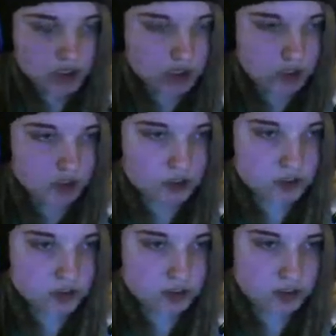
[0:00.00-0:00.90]
you doing, huh?
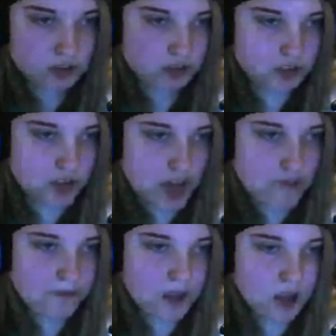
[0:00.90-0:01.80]
Mm-hmm. Alright, go
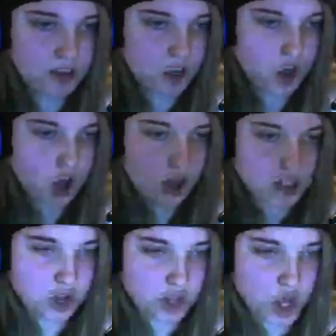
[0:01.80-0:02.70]
in the hole. Let's go in the
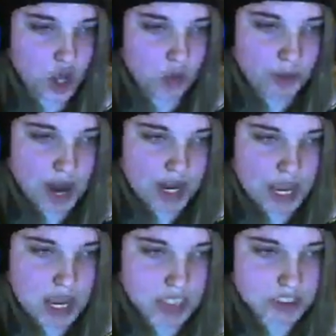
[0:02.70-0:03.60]
hole, Bracken.
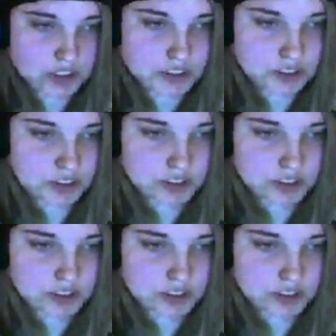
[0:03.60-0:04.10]
Let's